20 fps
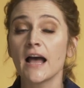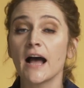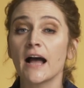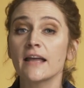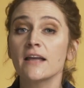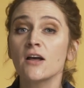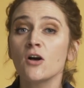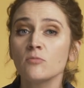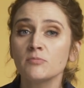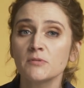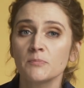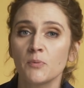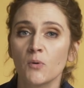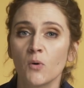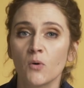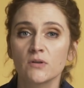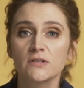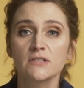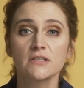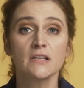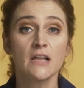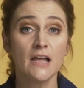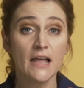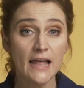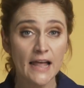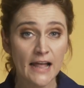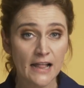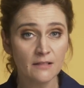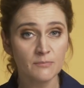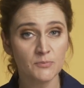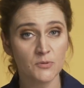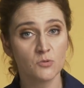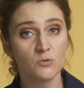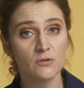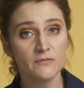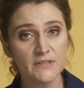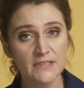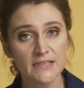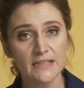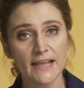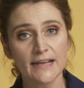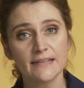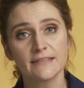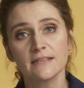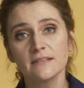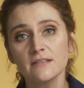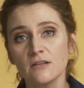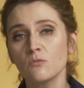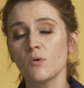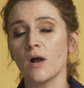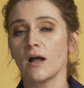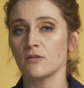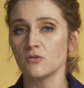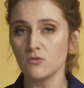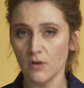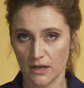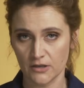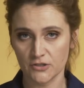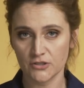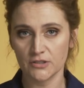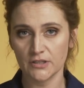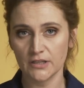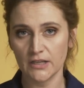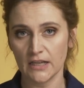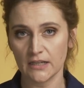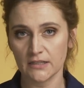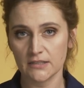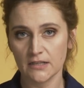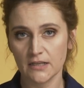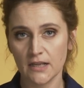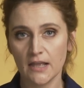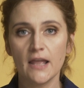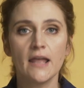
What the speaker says: I hope the points help you with selecting the one you actually need.